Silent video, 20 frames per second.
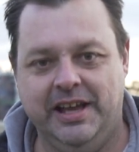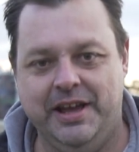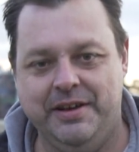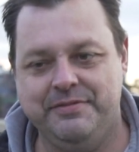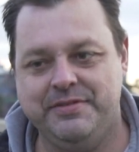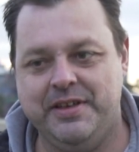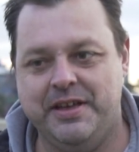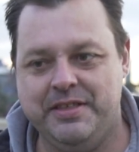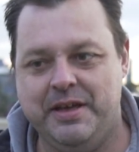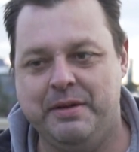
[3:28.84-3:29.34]

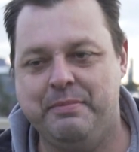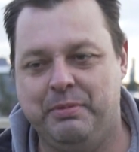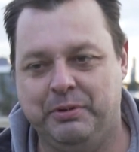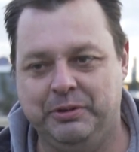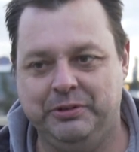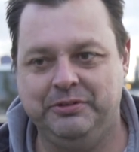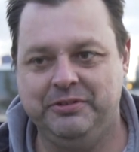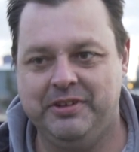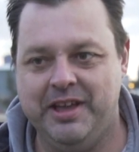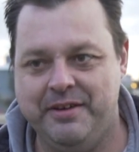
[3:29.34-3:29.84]
even though they
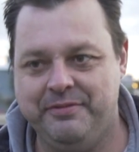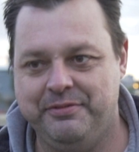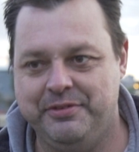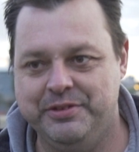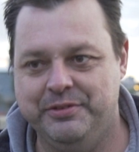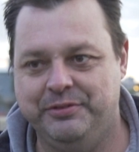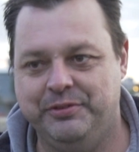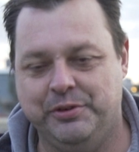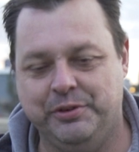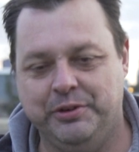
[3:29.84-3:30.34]
put Macaffer
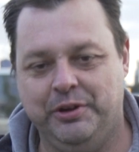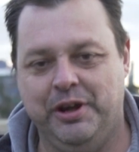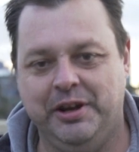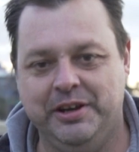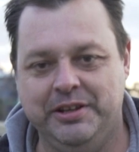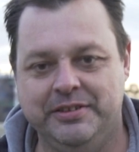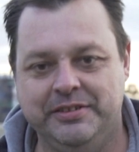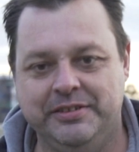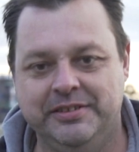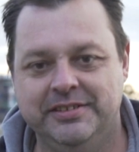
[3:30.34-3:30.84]
in the forward
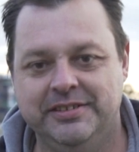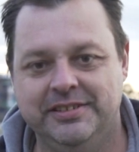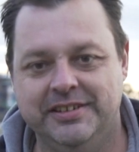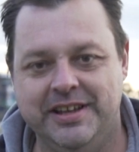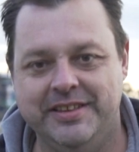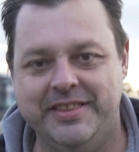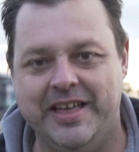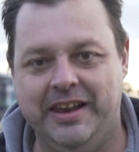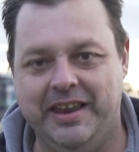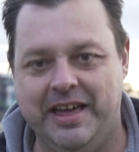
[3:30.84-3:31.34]
line in the
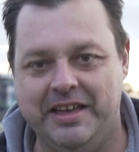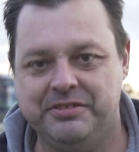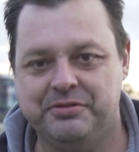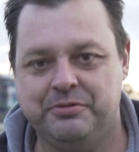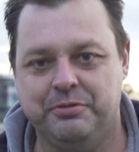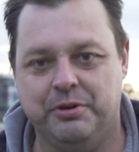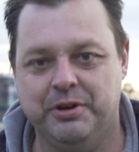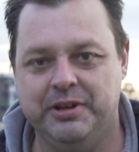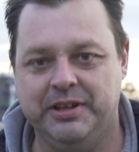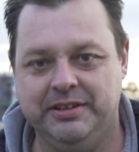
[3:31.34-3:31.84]
in that last
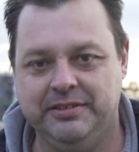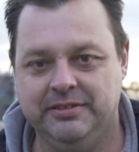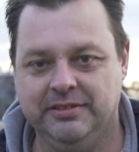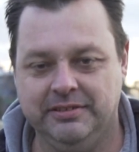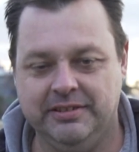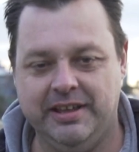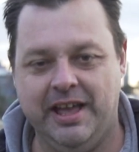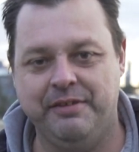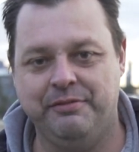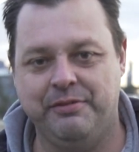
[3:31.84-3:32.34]
quarter,
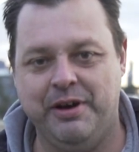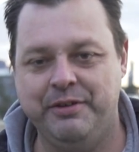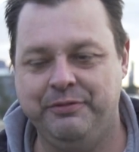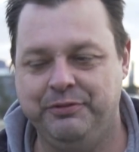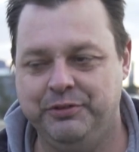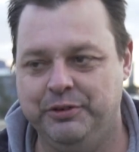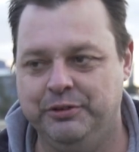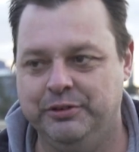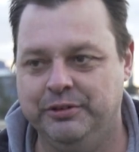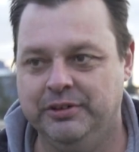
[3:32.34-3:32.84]
gave away a
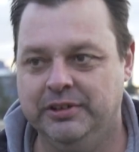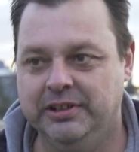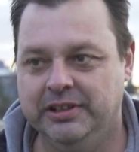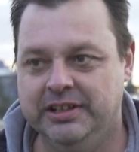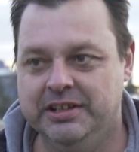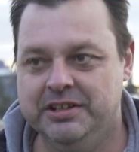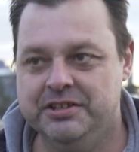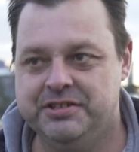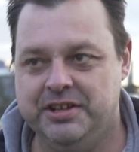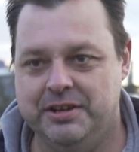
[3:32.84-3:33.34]
few
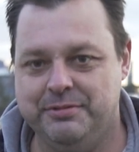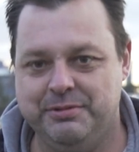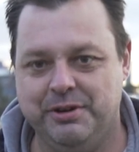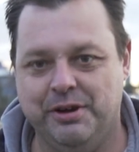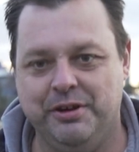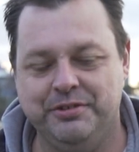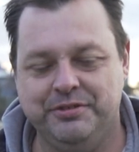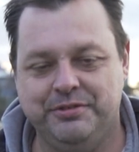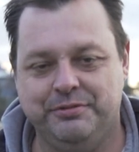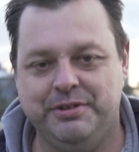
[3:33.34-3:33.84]
cheap
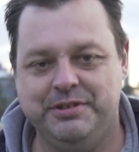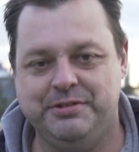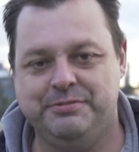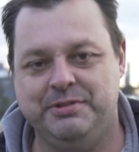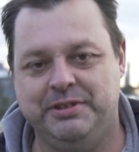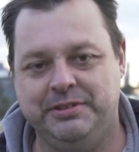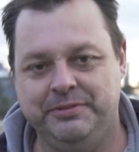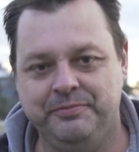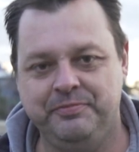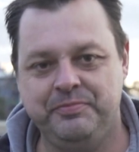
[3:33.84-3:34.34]
goals to
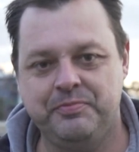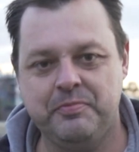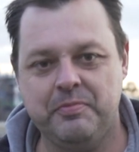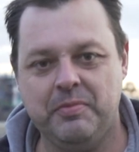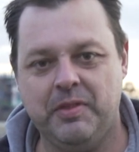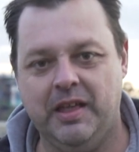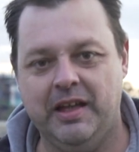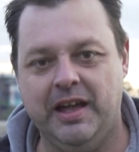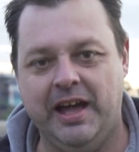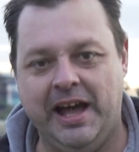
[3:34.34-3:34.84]
Richmond.
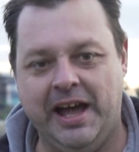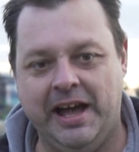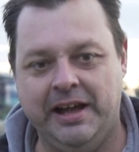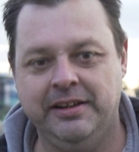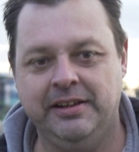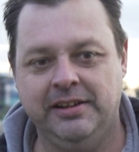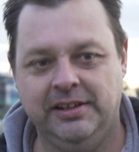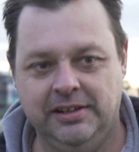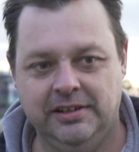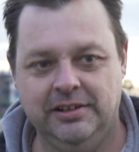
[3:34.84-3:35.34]
Uh,
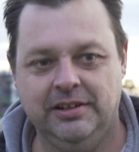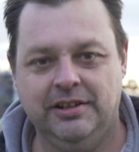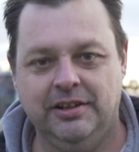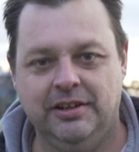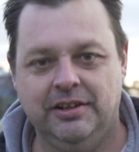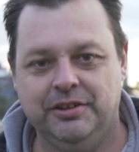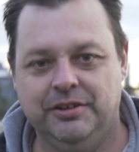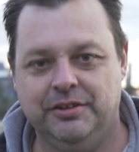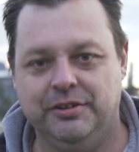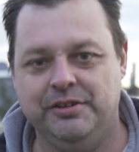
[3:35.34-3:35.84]

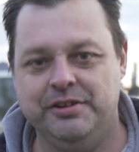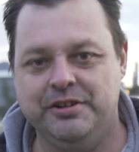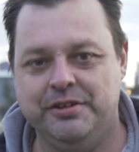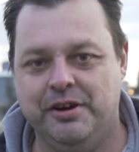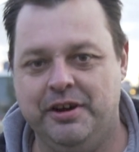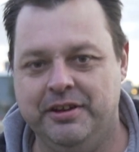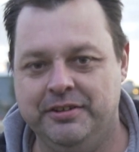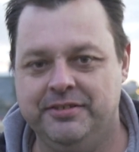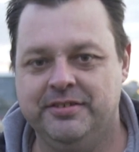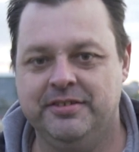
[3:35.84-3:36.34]
good on you
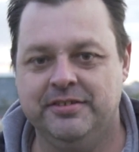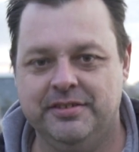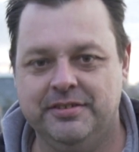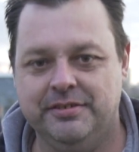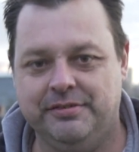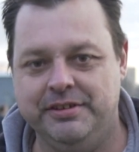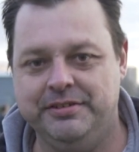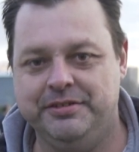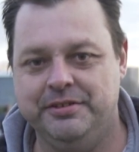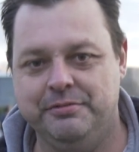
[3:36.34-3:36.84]
guys,
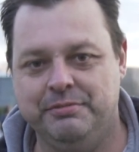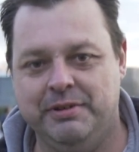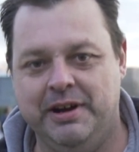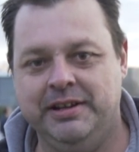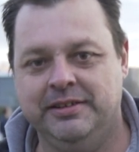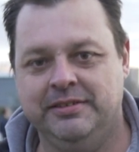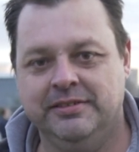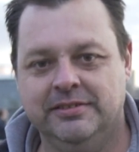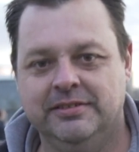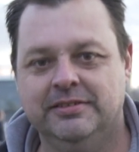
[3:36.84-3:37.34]
three, two,
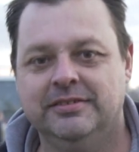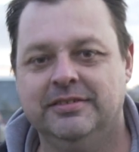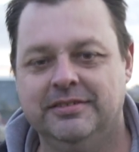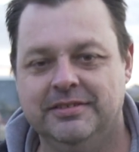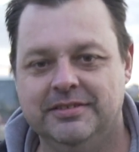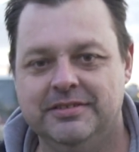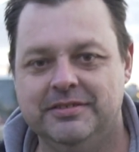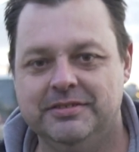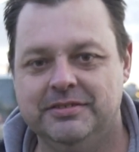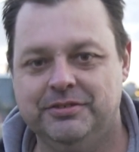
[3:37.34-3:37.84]
one.
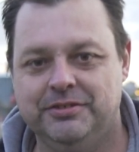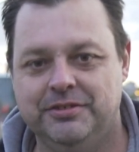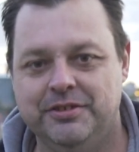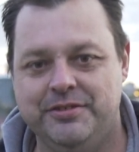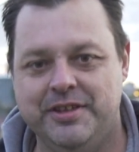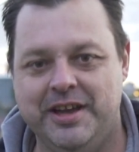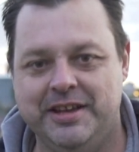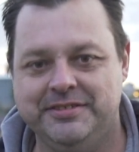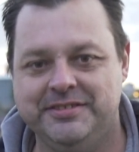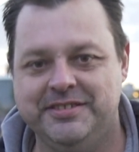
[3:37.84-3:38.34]
two
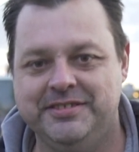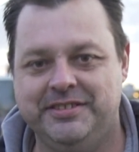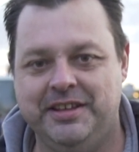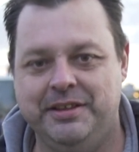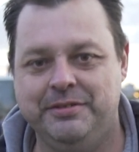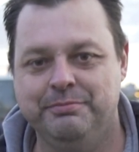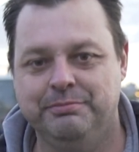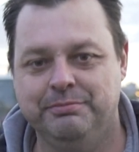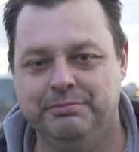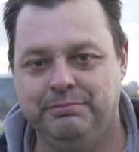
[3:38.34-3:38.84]
thousand
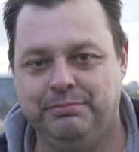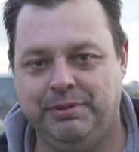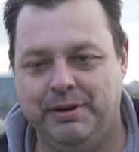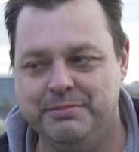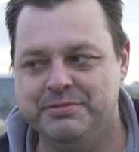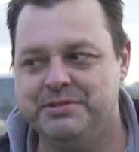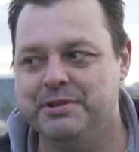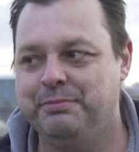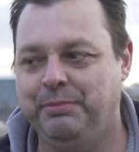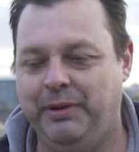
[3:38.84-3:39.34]
ten
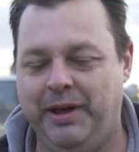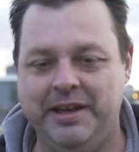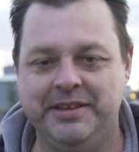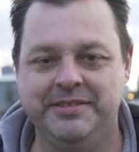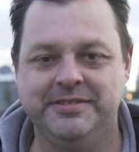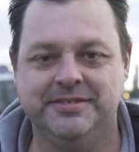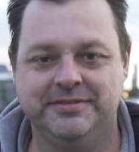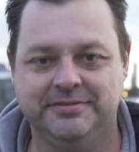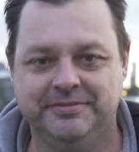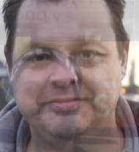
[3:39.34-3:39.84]
premiership
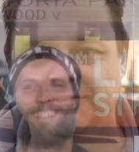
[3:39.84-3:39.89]
players.